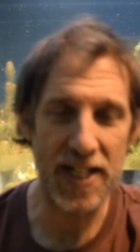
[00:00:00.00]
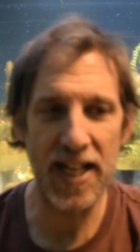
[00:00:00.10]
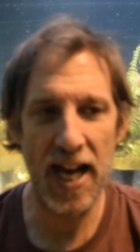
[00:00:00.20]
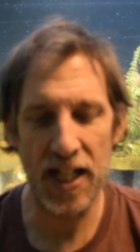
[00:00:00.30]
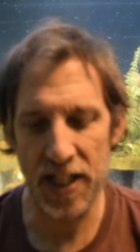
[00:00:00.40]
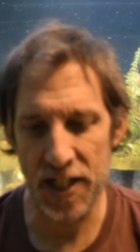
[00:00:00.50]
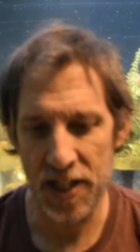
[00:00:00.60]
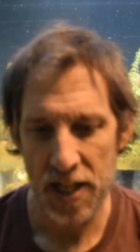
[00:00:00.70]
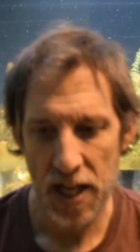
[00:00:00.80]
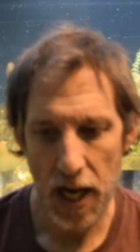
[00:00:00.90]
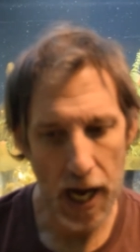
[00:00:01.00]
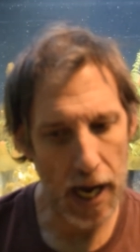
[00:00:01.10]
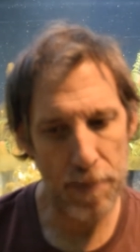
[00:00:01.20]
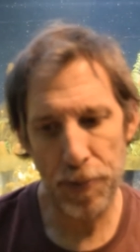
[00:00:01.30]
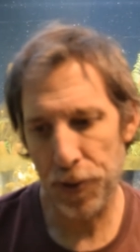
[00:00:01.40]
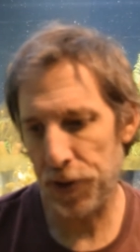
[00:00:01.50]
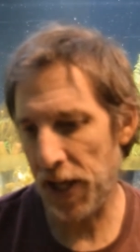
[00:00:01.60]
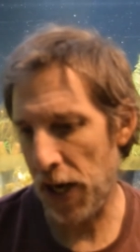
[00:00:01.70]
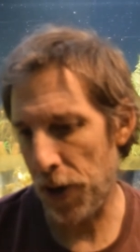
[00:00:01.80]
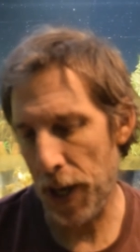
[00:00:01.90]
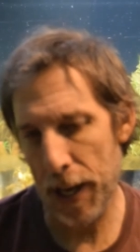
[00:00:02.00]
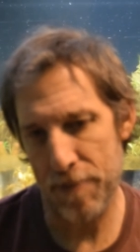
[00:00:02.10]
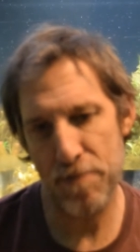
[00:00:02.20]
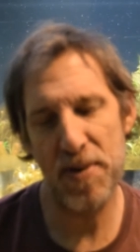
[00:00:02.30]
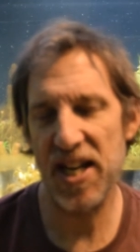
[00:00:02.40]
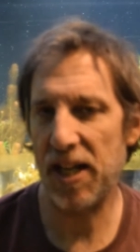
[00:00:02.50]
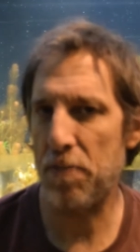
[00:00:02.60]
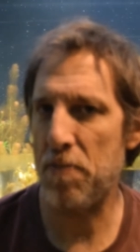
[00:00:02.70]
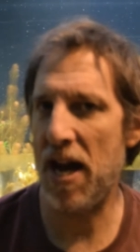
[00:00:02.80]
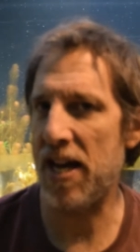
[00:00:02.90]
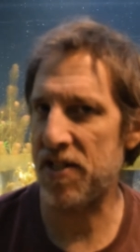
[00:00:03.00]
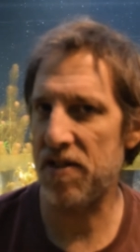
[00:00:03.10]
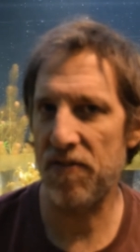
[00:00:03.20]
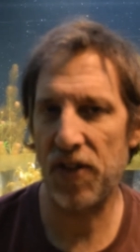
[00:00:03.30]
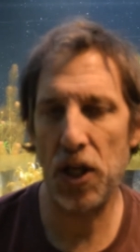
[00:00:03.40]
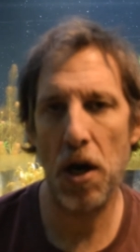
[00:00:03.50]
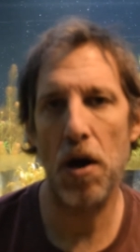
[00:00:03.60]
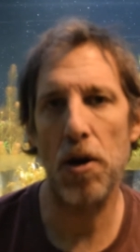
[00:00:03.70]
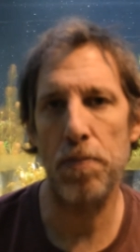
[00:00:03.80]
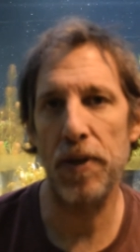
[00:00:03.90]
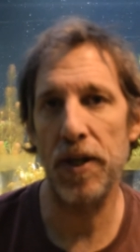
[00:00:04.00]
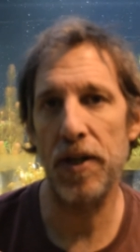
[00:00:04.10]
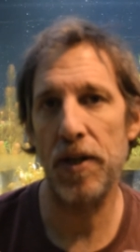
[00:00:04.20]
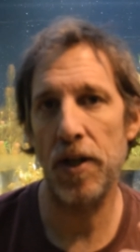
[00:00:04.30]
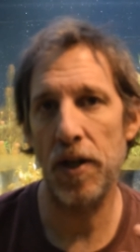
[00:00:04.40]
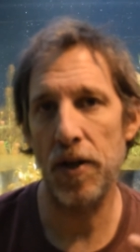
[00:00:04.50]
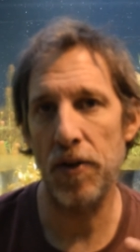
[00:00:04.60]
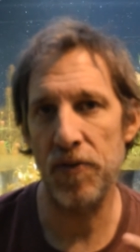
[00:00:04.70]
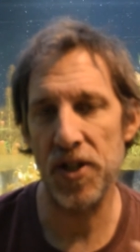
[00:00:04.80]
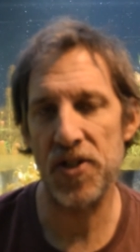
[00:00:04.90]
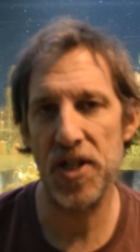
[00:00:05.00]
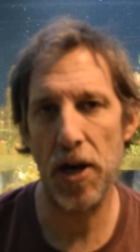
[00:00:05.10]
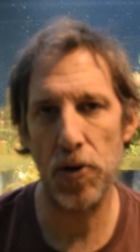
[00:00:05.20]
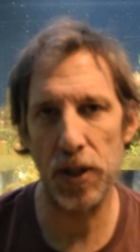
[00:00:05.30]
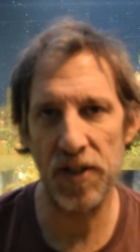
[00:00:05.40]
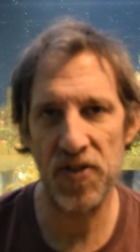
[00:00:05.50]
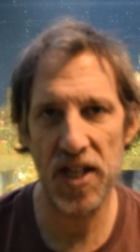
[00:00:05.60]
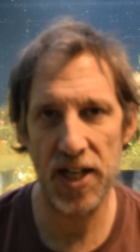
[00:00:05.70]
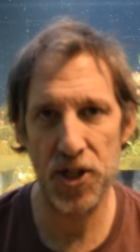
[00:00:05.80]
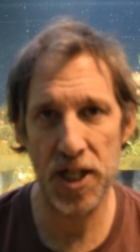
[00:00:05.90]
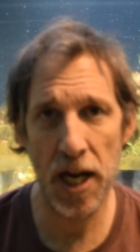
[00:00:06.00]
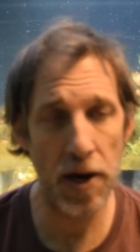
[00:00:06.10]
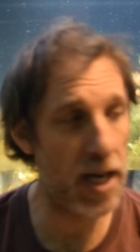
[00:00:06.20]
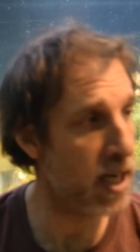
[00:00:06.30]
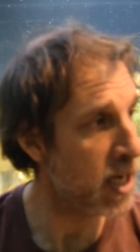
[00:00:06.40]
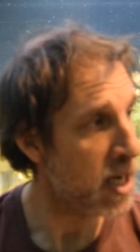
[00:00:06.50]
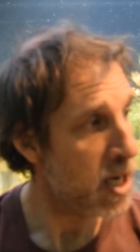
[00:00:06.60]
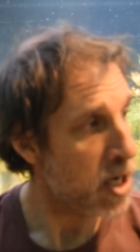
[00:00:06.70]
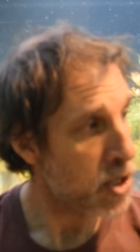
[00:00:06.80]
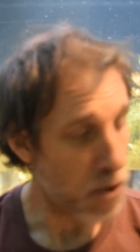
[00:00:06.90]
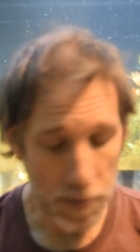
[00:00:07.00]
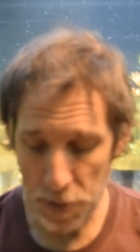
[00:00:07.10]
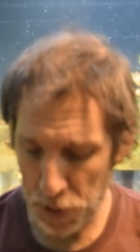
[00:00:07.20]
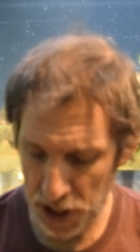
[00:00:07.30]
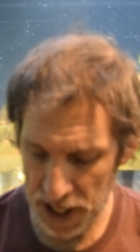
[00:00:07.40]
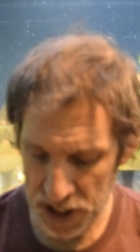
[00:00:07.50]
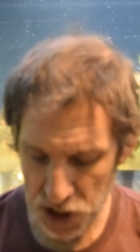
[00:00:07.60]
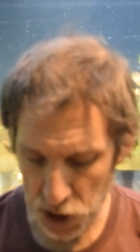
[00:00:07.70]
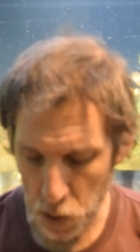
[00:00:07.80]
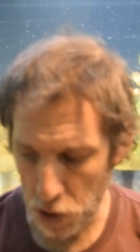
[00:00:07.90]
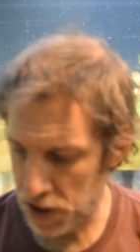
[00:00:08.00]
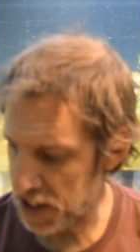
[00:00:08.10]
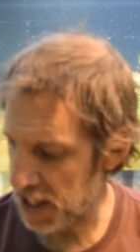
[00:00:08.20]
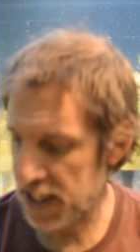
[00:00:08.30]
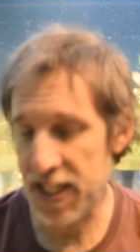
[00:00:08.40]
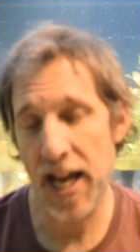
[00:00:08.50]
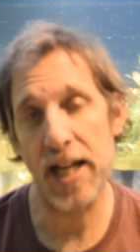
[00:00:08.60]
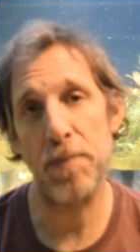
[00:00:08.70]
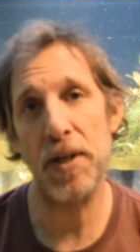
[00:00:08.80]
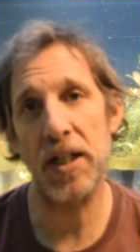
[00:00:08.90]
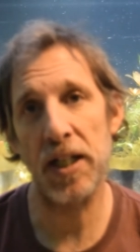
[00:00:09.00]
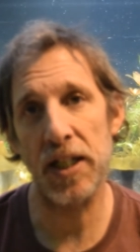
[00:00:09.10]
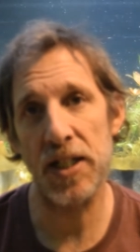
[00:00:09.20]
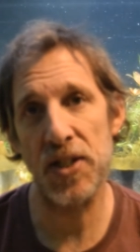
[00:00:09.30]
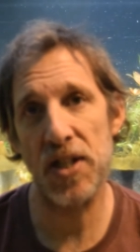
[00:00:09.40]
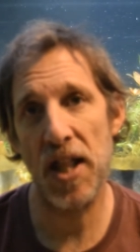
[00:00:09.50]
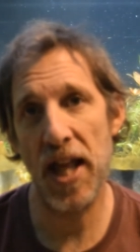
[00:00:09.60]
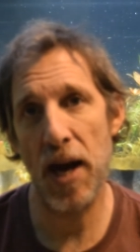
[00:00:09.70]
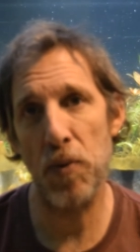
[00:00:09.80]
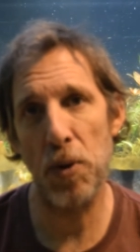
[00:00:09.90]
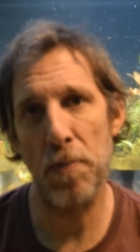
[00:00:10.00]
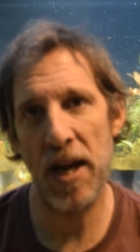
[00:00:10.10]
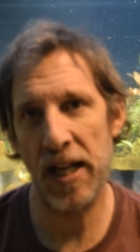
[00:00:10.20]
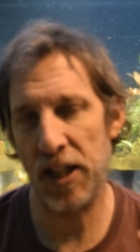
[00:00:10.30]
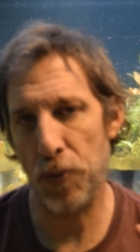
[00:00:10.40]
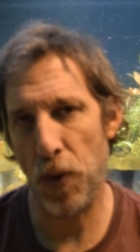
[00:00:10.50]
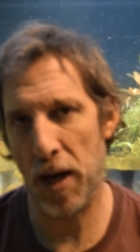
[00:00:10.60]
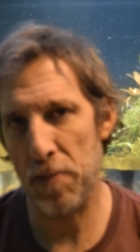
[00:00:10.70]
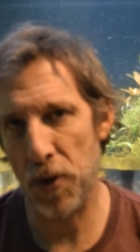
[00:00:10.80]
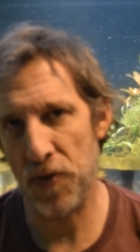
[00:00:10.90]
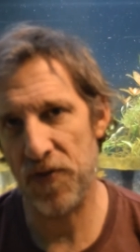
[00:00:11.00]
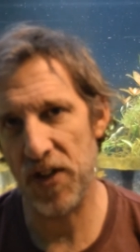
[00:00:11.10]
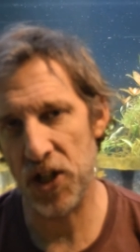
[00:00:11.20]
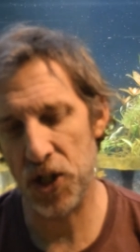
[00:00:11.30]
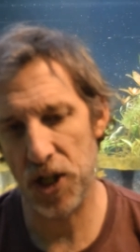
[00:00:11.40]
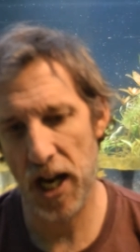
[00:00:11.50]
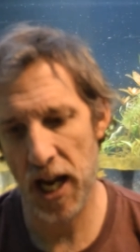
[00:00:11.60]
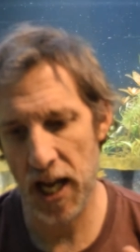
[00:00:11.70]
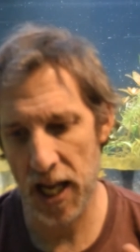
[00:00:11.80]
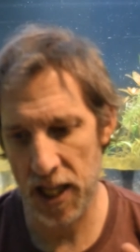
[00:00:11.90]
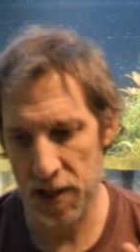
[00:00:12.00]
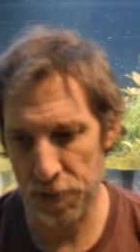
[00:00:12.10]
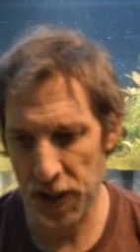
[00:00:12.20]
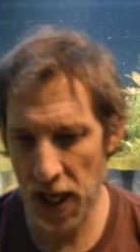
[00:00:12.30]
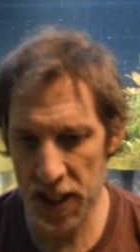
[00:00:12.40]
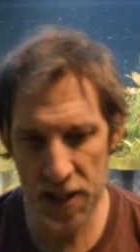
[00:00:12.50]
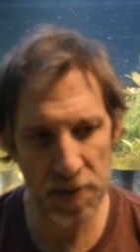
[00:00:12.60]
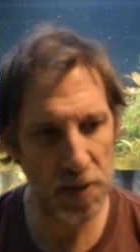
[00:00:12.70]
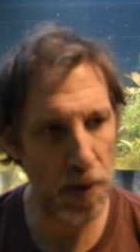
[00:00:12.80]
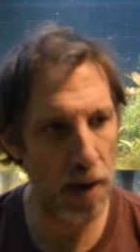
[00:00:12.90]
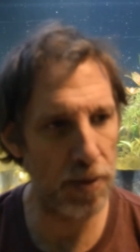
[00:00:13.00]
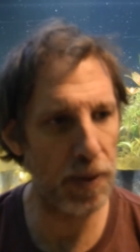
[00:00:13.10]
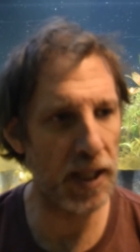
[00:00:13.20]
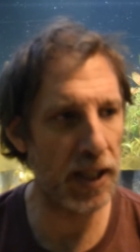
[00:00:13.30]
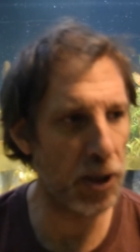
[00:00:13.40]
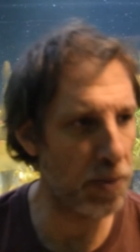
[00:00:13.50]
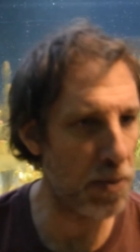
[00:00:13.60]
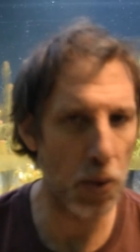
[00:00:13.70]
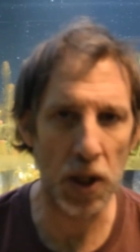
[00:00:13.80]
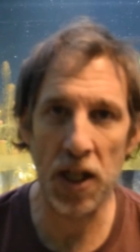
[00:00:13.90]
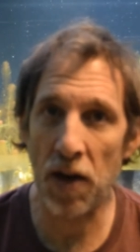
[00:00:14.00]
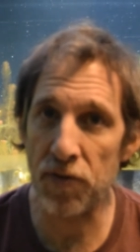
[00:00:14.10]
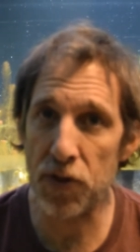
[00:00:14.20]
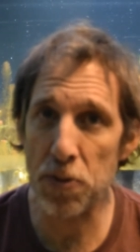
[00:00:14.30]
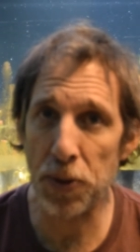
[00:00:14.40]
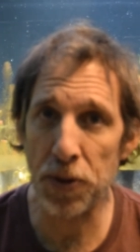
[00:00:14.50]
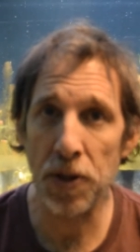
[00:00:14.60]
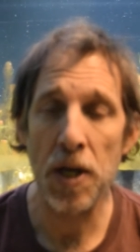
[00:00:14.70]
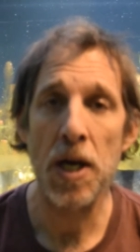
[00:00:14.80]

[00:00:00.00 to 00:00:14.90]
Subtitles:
gallon, I pulled out a big, massive carpet of this narrowleaf Sagittaria. So I'm going to put it into the quarantine tank because that will make the rainbow fish and the Plecostomus probably a little bit more comfortable.